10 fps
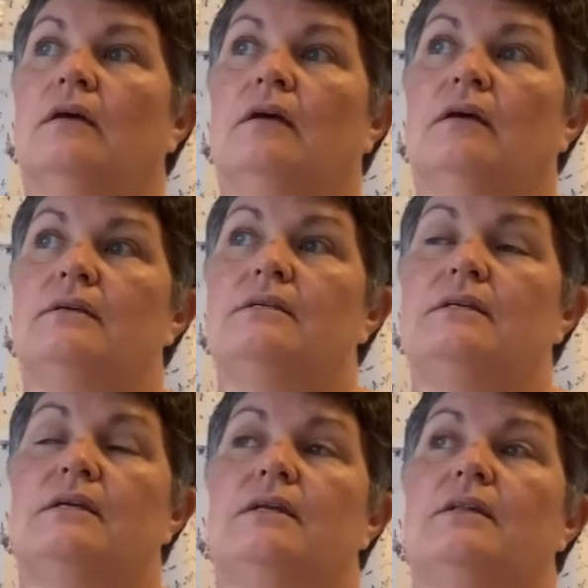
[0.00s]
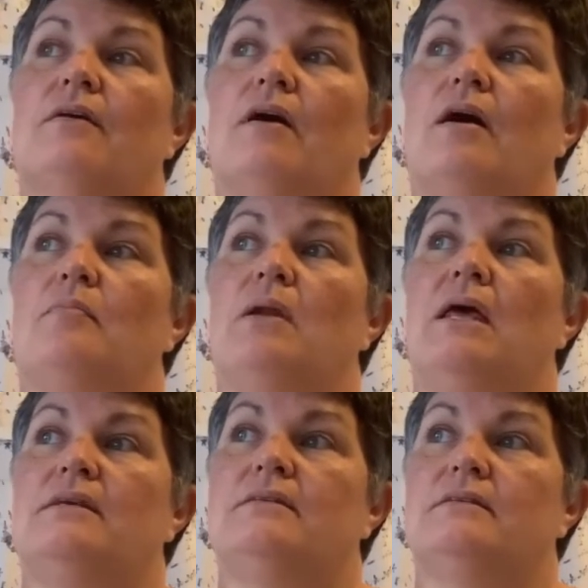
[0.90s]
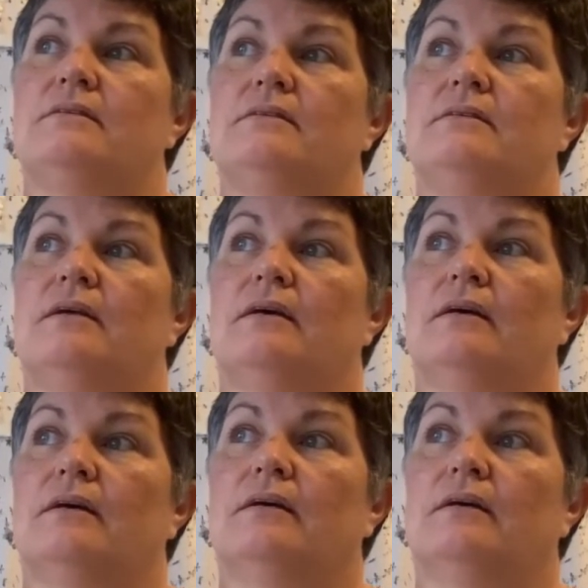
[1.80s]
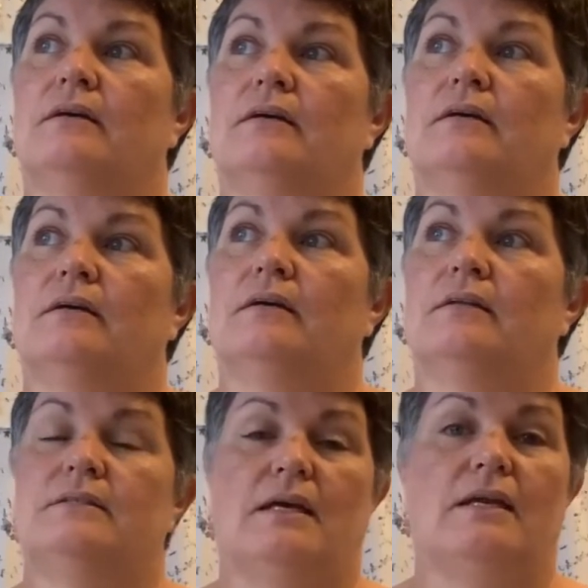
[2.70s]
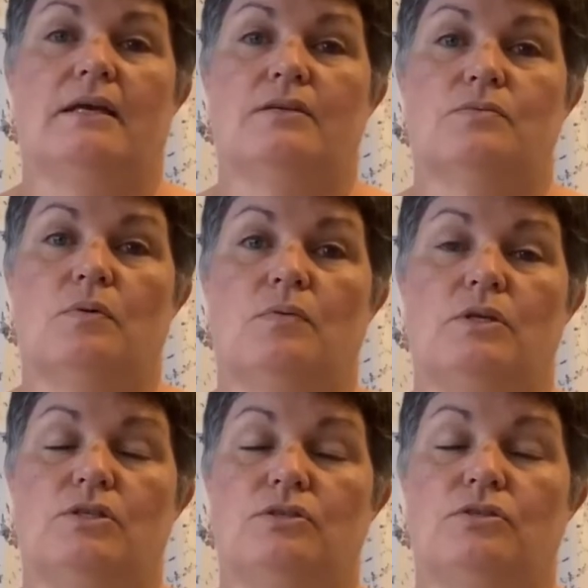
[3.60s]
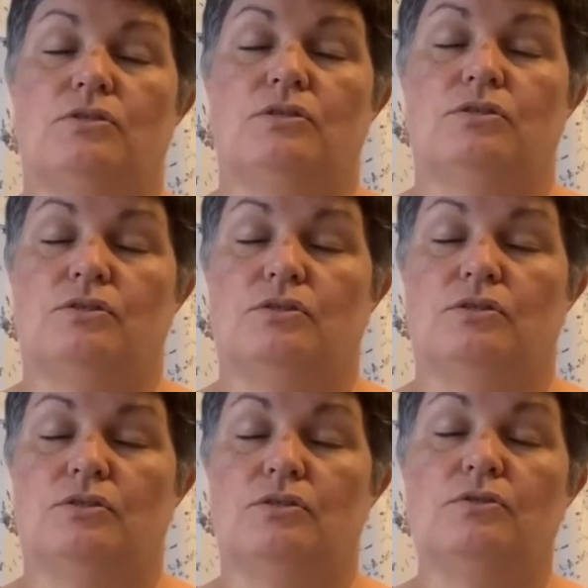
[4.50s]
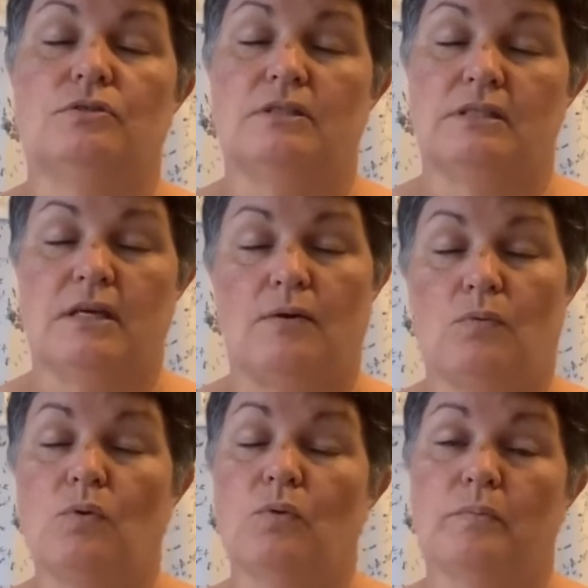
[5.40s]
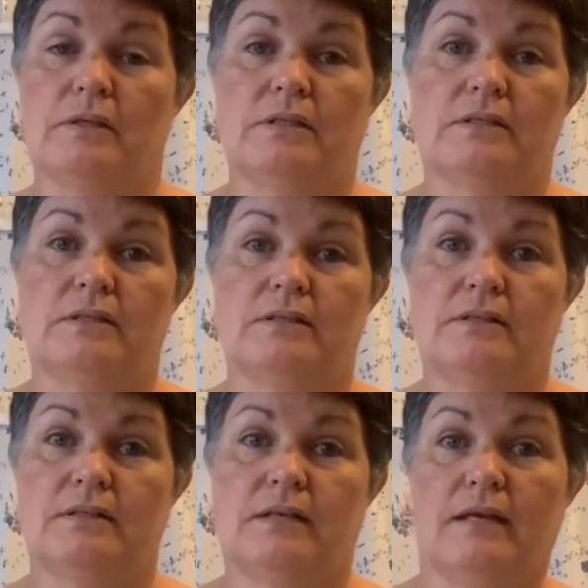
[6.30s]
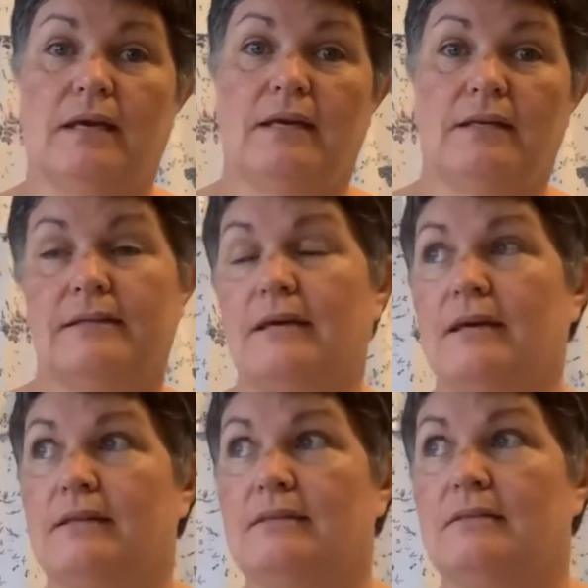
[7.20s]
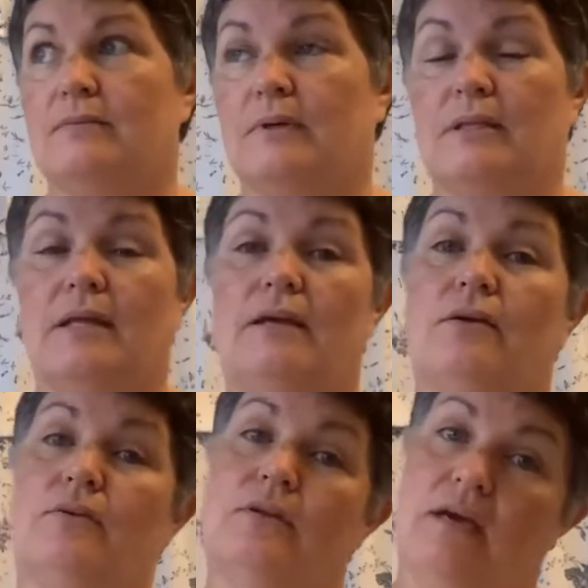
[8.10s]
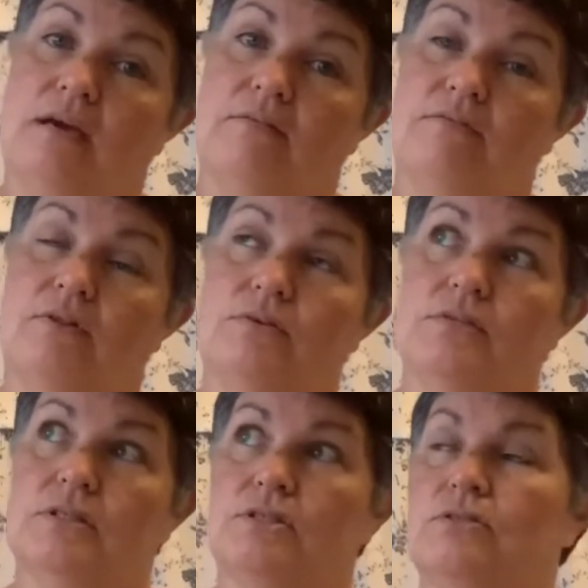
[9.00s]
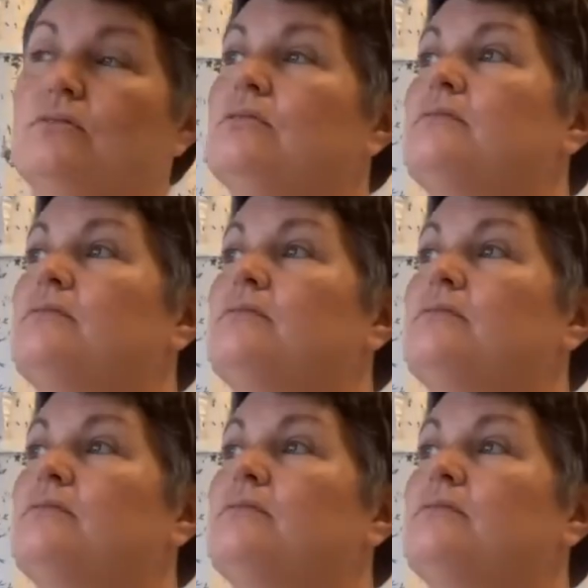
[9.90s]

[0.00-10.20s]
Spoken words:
sitting in their high places telling us what we should and shouldn't do to stay warm and get out of debt when they don't have those issues.